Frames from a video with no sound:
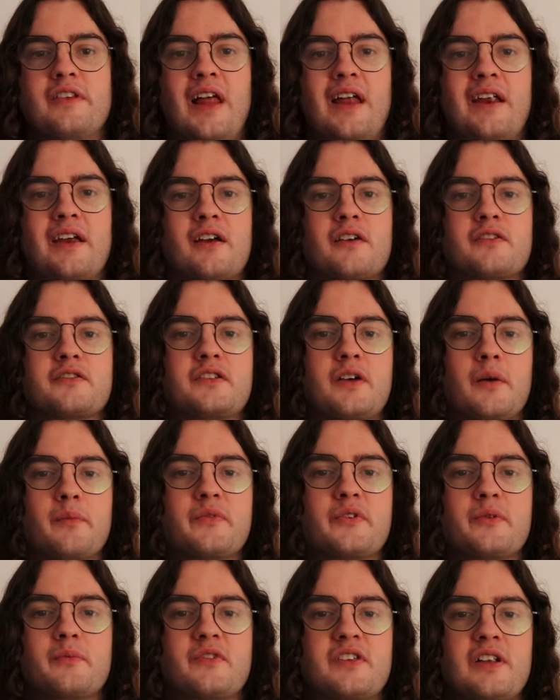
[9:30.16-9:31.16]
letting us
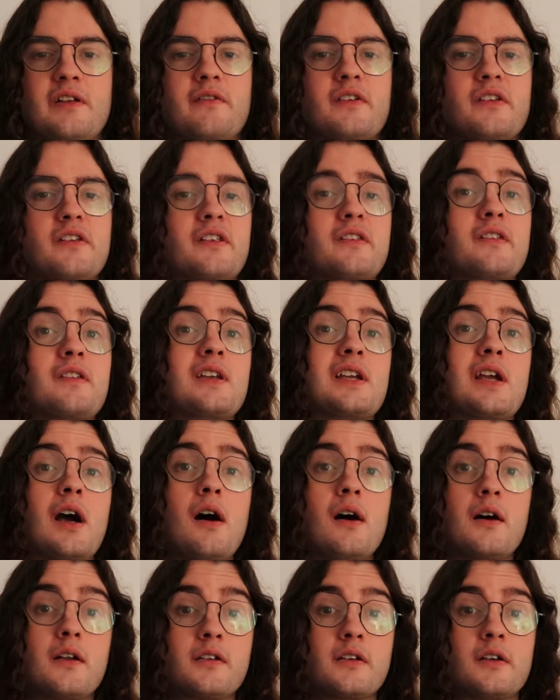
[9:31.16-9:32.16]
dump some slivers into the
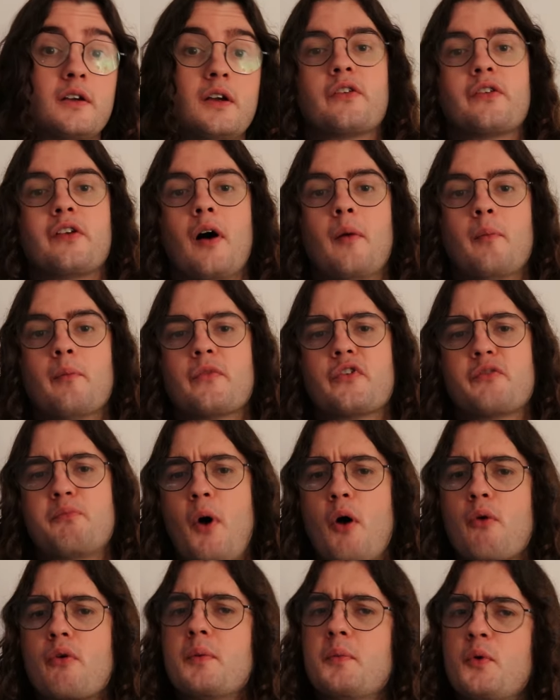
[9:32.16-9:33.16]
yard, some
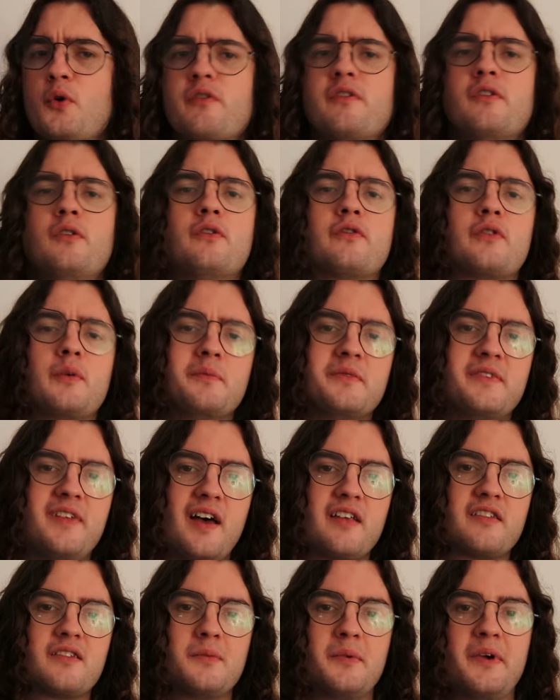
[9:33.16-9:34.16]
spot removal from
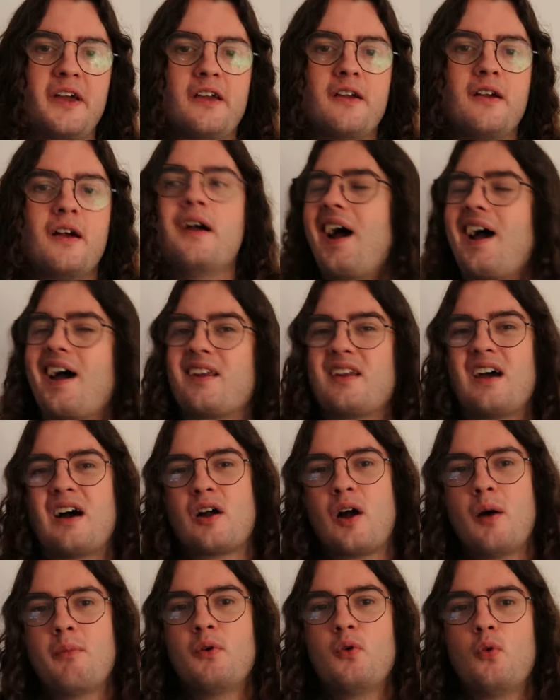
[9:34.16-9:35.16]
Decimate, and a
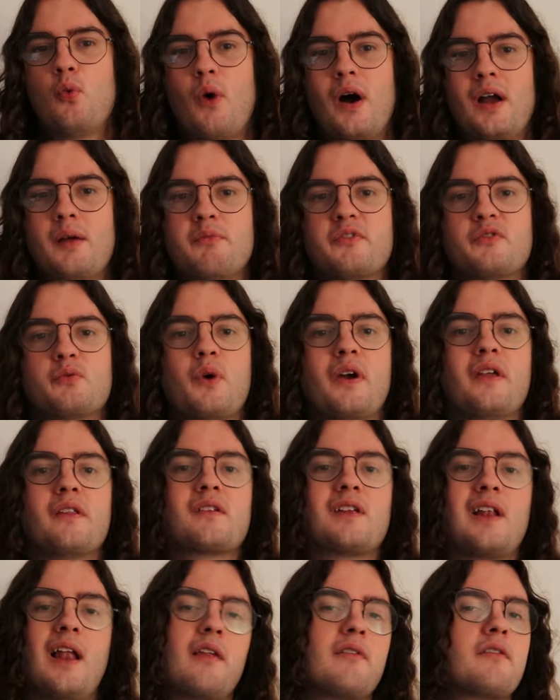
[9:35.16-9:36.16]
couple wipes
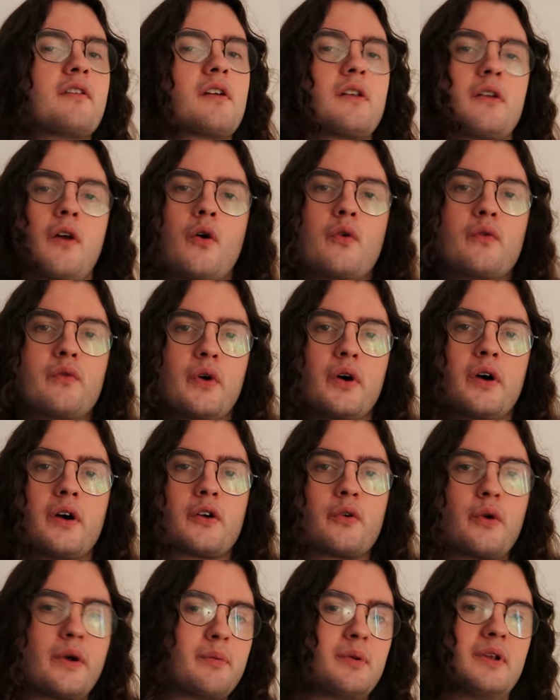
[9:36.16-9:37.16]
with Cleansing Nova,
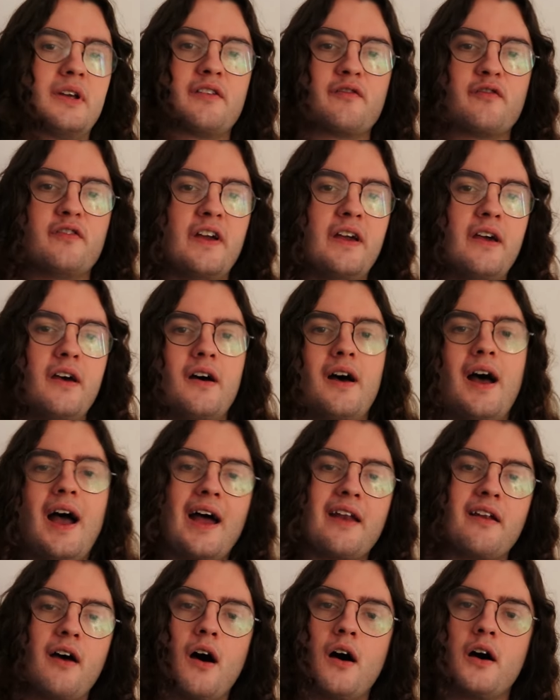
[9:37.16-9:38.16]
Crippling Fear,
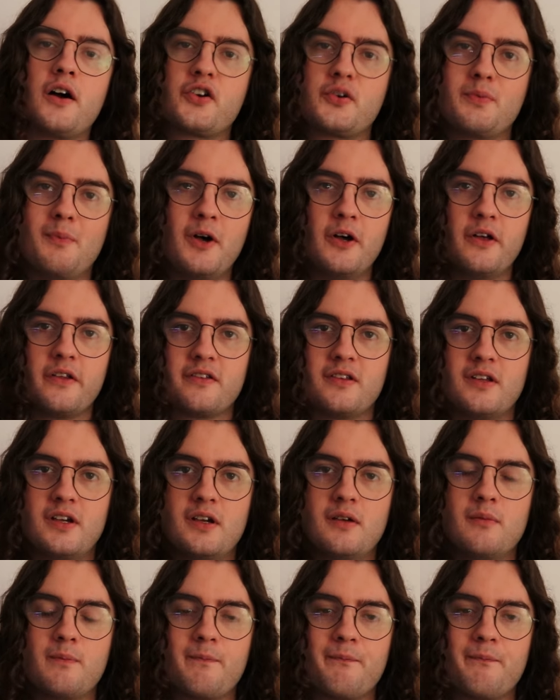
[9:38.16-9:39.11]
and Harsh Mercy.